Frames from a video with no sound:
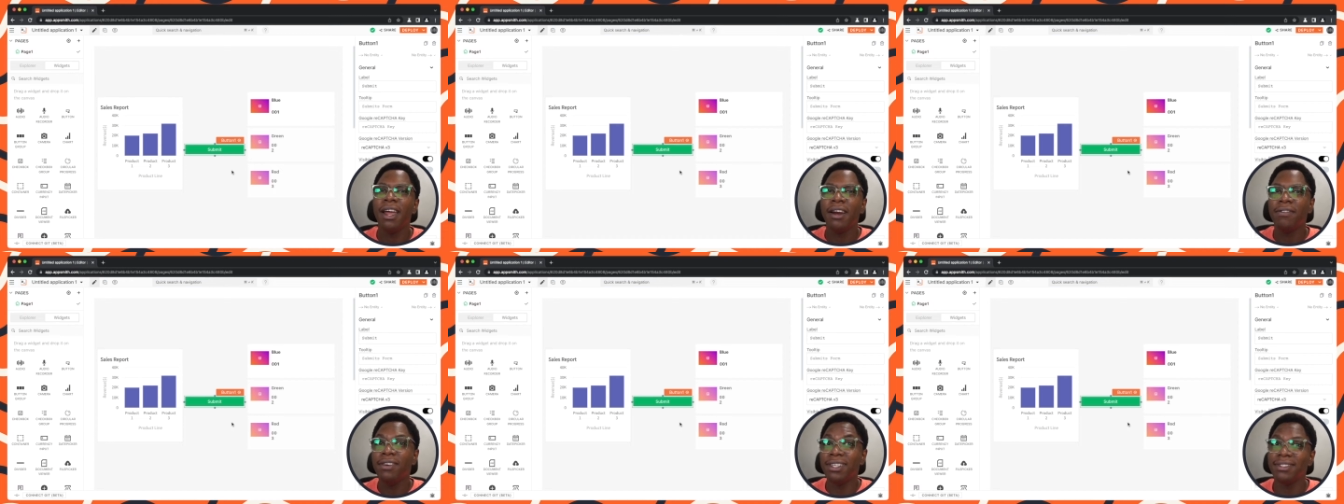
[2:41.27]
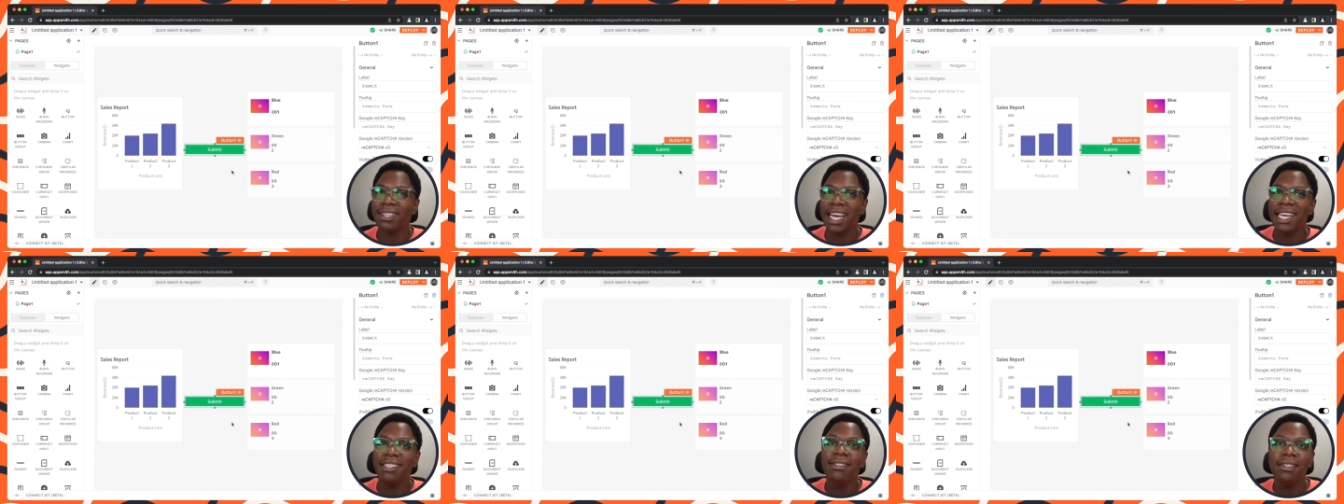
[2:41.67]

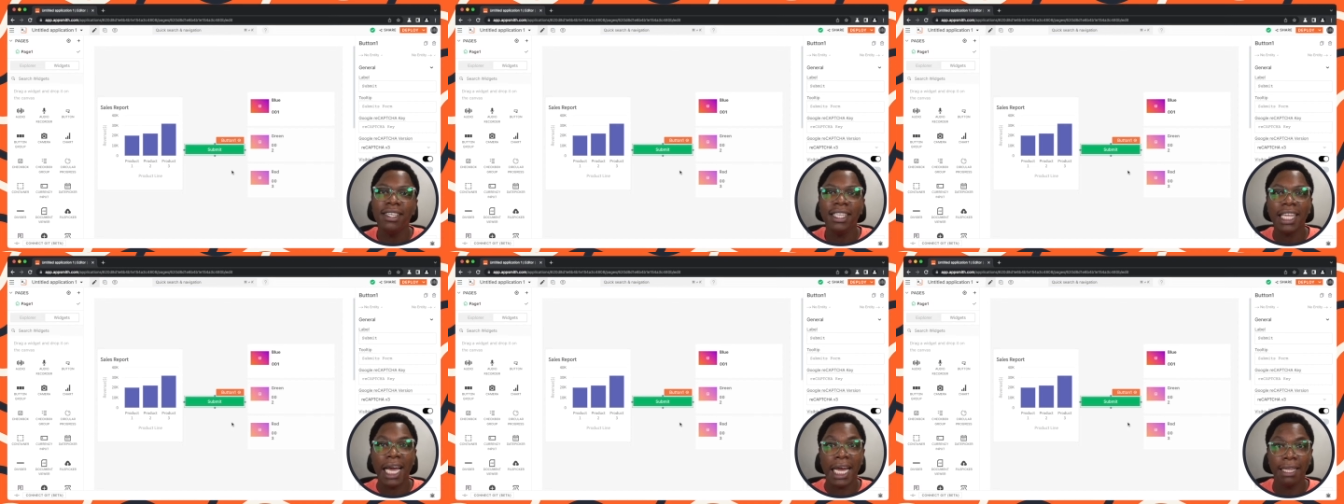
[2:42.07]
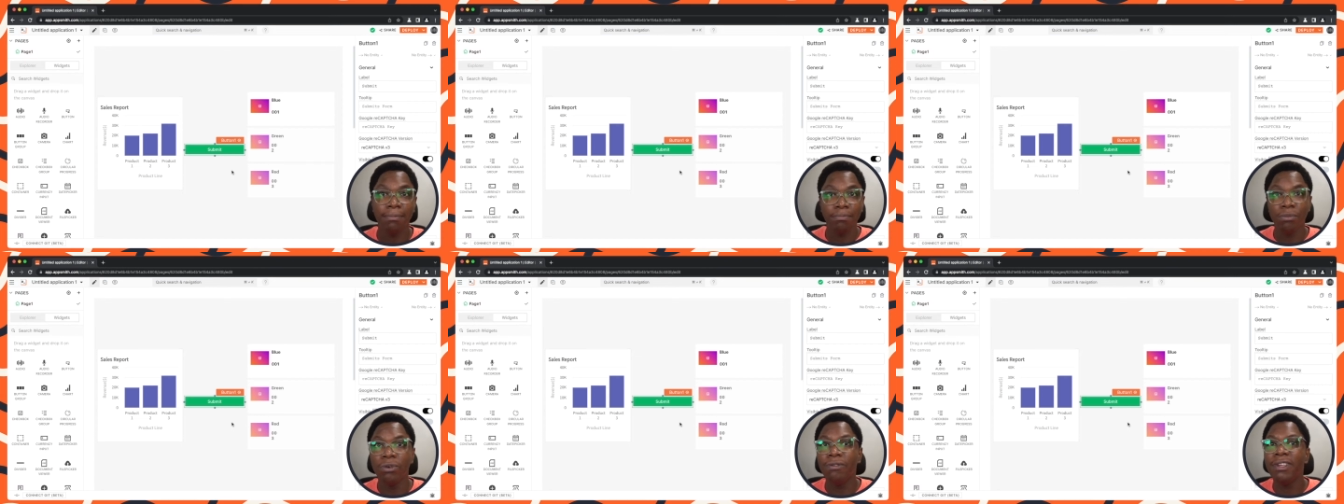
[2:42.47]
resizing and
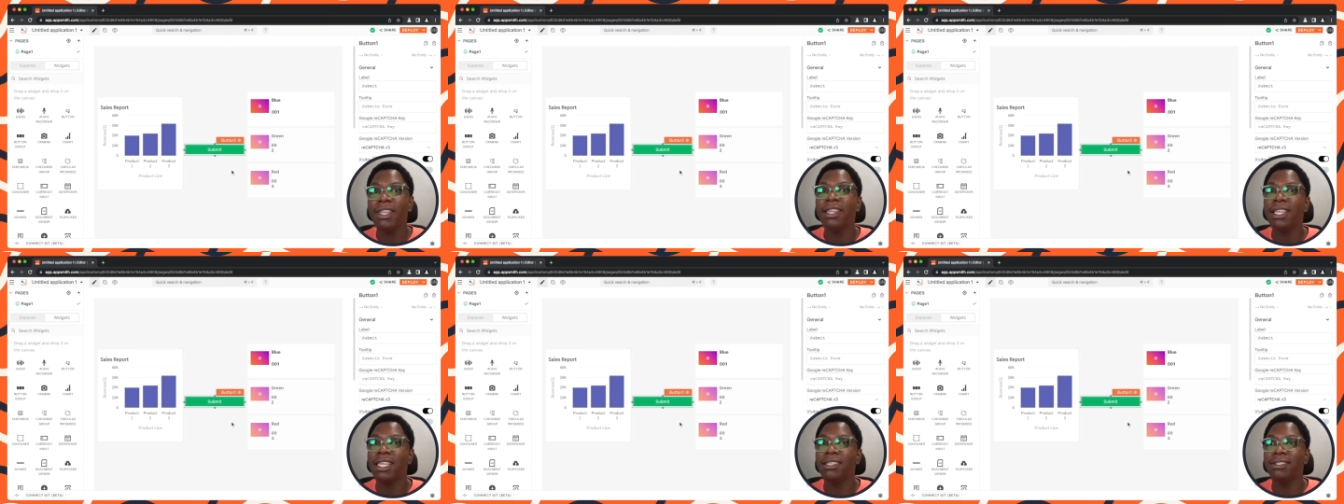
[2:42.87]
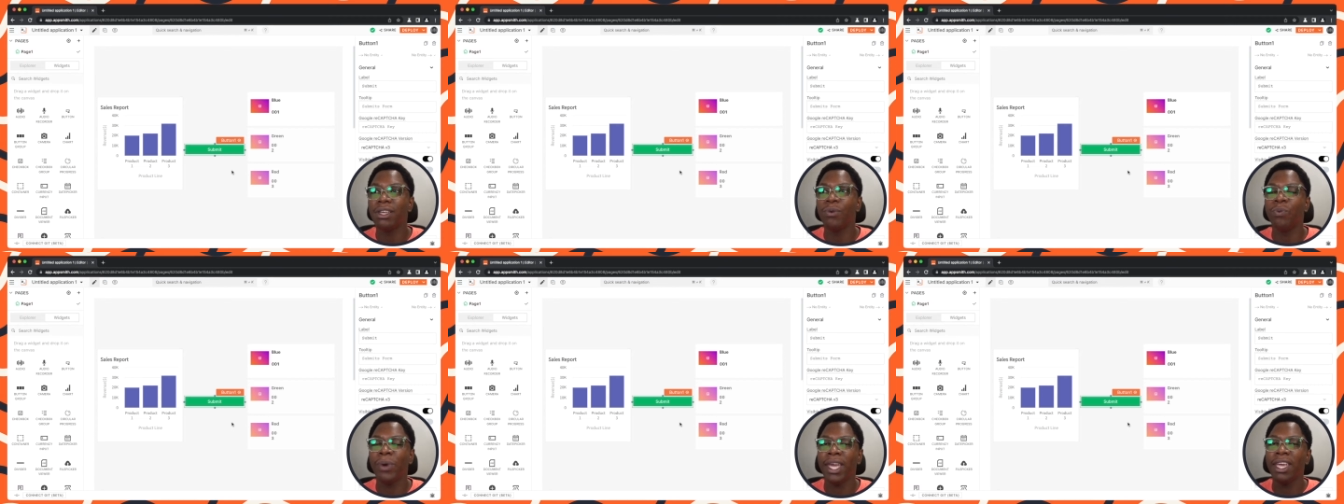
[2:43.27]
moving things
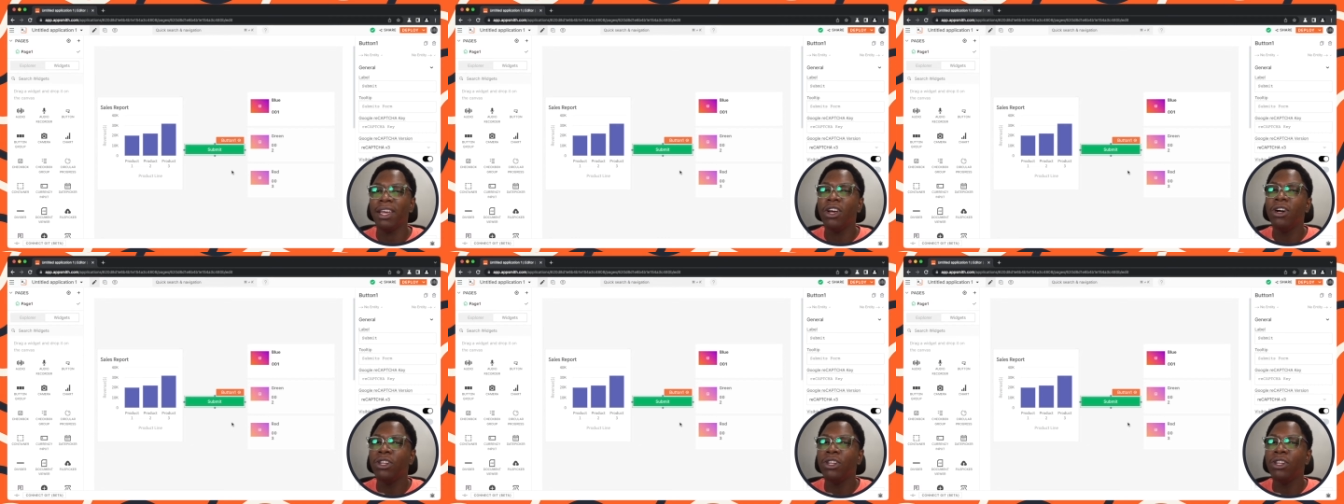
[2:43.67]
away